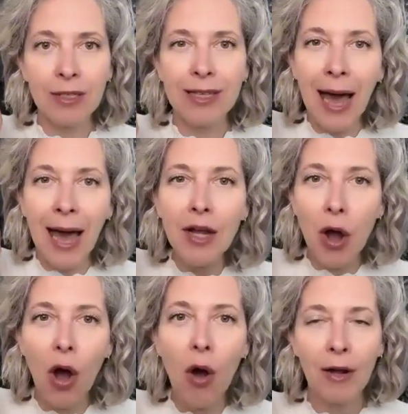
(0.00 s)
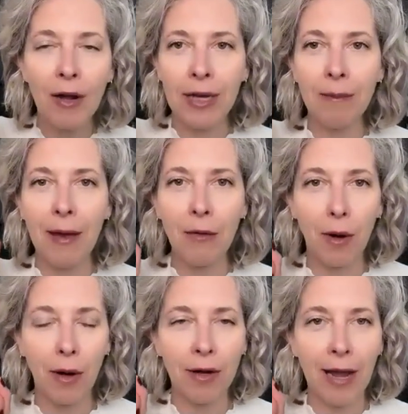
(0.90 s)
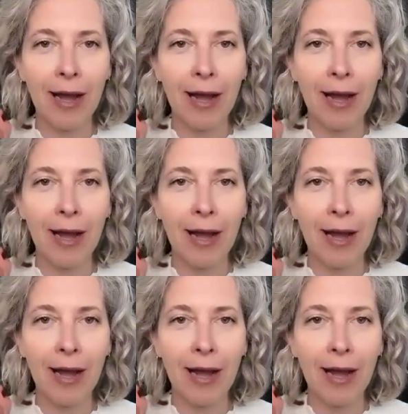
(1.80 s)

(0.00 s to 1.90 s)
because I know I don't keep my word.